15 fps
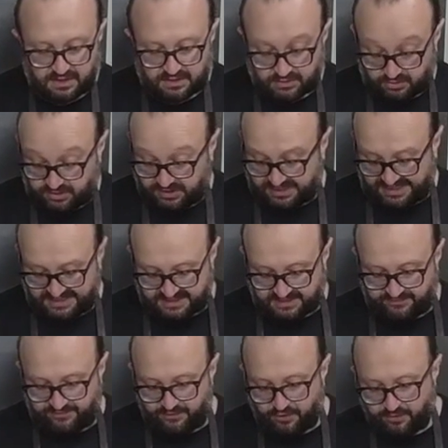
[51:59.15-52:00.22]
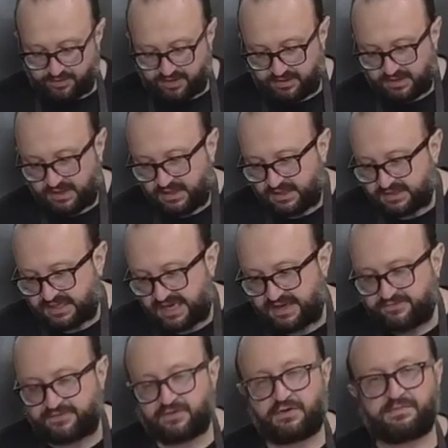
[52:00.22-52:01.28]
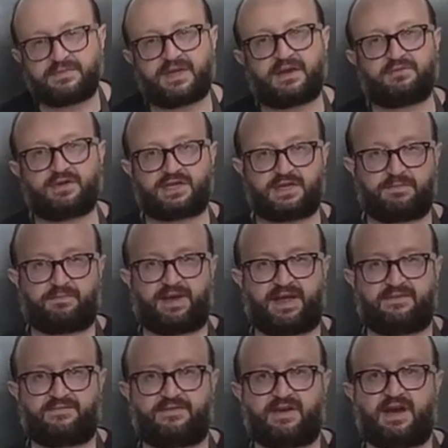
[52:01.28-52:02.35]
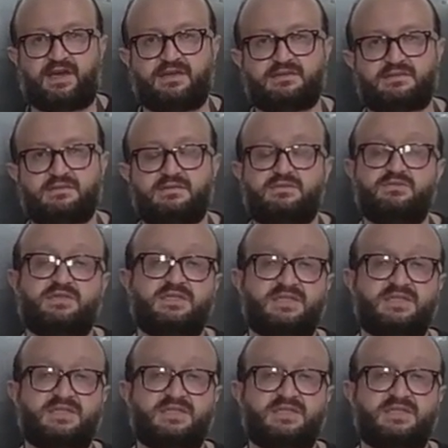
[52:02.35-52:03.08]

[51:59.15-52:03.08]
So it's nice and firmer. Then from there, you can pan fry it. You can